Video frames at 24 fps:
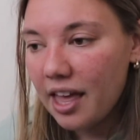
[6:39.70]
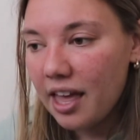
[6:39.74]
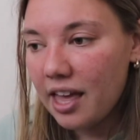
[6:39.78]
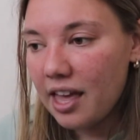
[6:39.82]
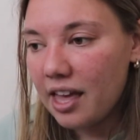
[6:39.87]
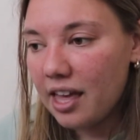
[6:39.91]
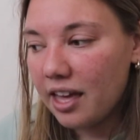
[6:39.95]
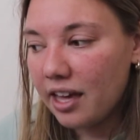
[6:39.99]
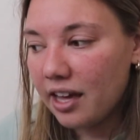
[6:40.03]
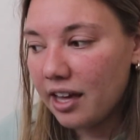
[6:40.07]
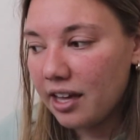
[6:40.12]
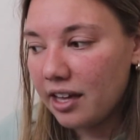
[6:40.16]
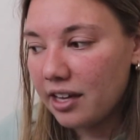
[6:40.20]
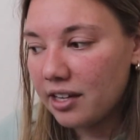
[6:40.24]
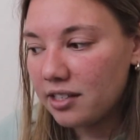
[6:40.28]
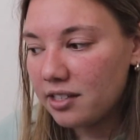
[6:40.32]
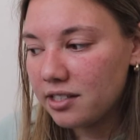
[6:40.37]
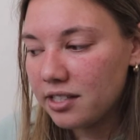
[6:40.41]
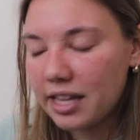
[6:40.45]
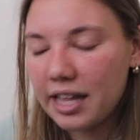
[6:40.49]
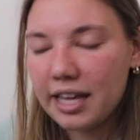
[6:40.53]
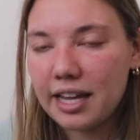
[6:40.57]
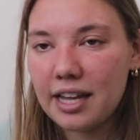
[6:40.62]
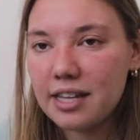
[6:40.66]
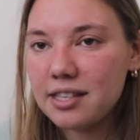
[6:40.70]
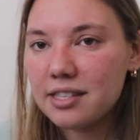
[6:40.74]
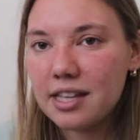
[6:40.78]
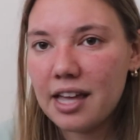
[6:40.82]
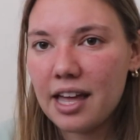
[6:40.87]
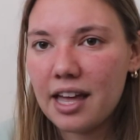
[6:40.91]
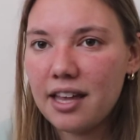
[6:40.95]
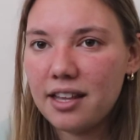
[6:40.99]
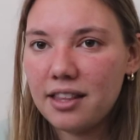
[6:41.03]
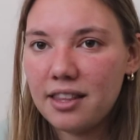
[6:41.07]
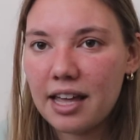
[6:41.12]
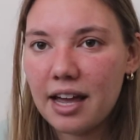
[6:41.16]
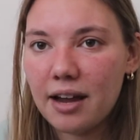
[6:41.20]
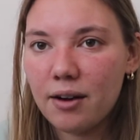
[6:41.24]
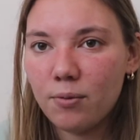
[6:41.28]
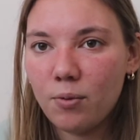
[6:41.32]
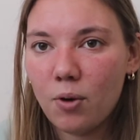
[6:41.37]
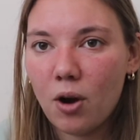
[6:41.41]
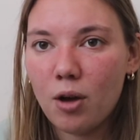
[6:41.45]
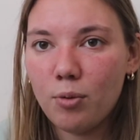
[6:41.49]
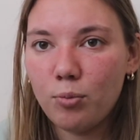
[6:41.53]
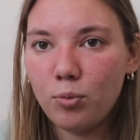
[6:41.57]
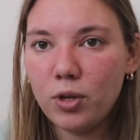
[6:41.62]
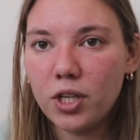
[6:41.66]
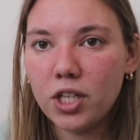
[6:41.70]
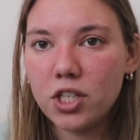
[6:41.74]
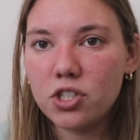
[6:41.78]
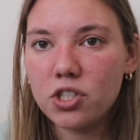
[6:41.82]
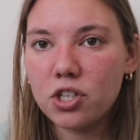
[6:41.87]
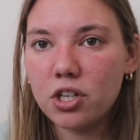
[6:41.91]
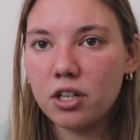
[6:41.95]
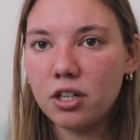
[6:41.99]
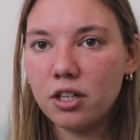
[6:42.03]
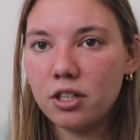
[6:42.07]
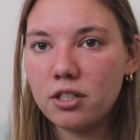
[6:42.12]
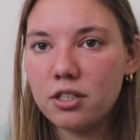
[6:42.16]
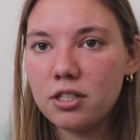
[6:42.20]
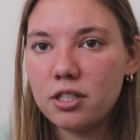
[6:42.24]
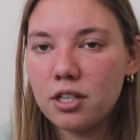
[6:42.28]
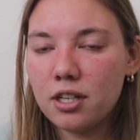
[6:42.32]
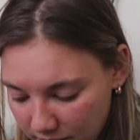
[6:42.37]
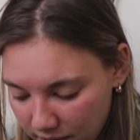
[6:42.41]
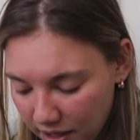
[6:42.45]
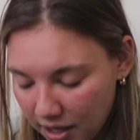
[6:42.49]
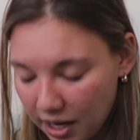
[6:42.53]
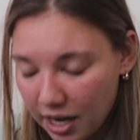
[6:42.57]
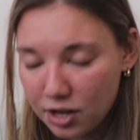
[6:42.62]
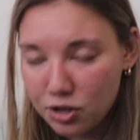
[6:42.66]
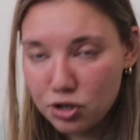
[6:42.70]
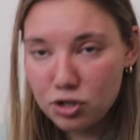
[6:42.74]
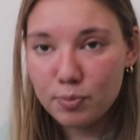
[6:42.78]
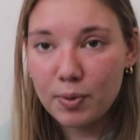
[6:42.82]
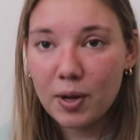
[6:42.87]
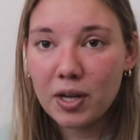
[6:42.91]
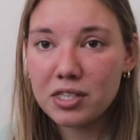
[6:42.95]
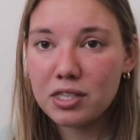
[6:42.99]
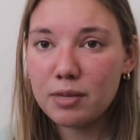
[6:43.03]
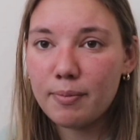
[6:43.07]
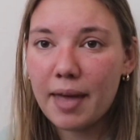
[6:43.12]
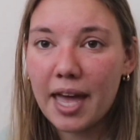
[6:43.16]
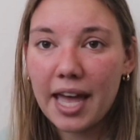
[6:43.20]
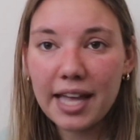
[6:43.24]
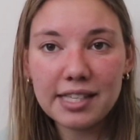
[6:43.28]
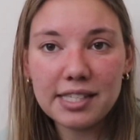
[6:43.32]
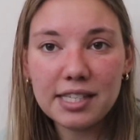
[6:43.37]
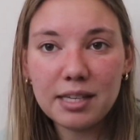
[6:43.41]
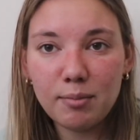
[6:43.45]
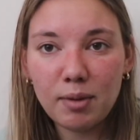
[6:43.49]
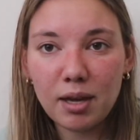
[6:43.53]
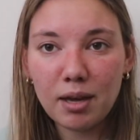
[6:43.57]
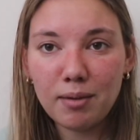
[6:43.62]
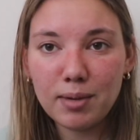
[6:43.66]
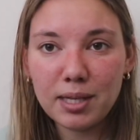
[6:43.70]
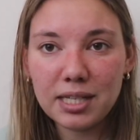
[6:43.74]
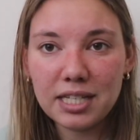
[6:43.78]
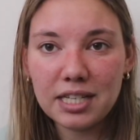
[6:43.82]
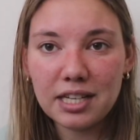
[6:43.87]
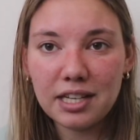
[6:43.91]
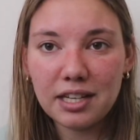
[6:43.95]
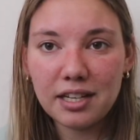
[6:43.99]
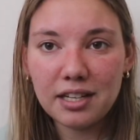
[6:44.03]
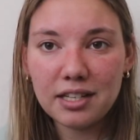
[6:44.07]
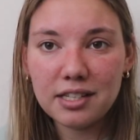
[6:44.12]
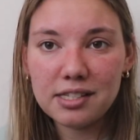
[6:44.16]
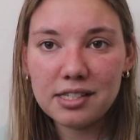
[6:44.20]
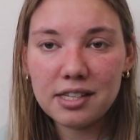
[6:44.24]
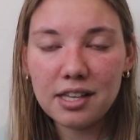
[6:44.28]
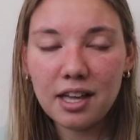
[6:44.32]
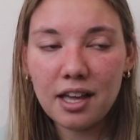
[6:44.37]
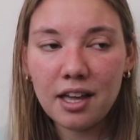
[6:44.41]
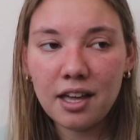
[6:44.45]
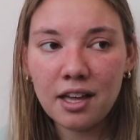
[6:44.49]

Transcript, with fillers: And like I said, that Romwe shirt, and I just bought some Etsy baby tees.